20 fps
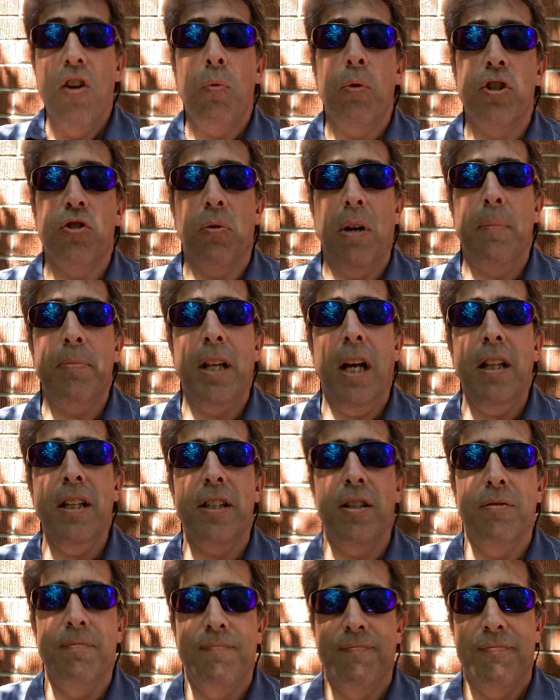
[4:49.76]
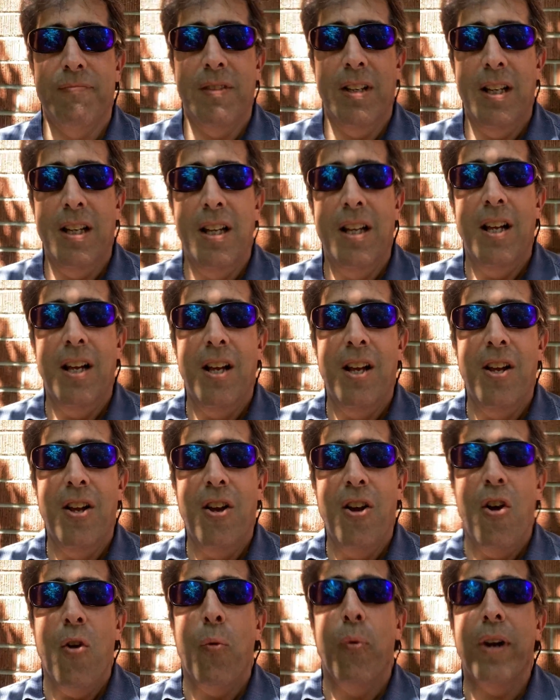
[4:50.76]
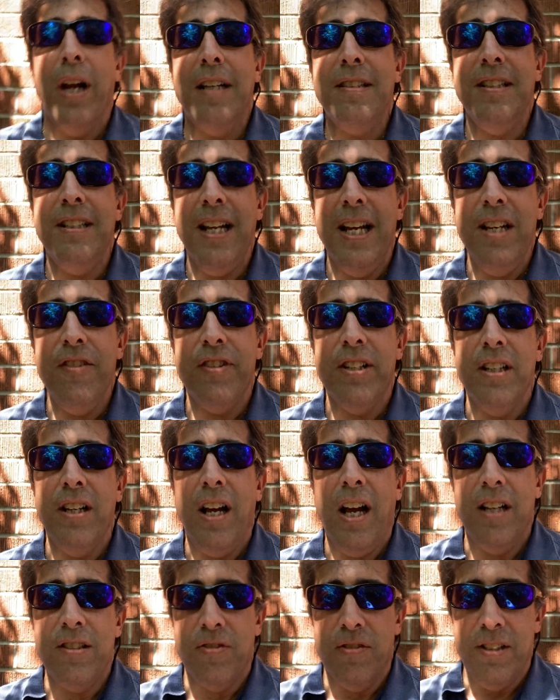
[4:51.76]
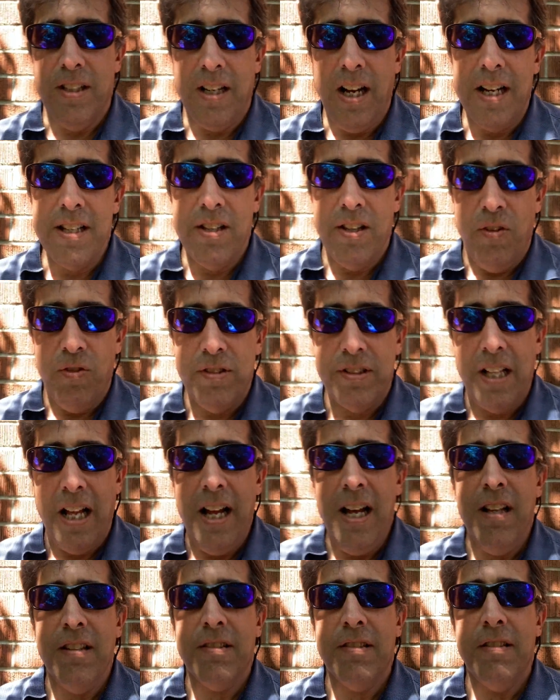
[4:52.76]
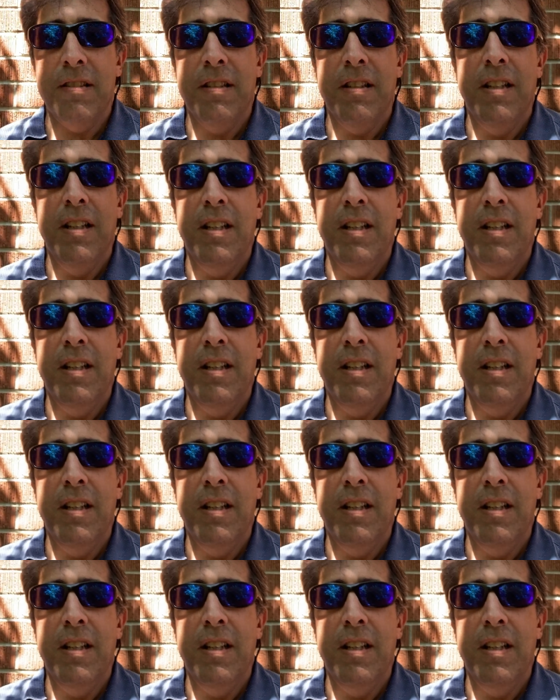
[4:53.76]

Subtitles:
which is what I'm telling you. When I said to Andrea, I saw the guy that owns the house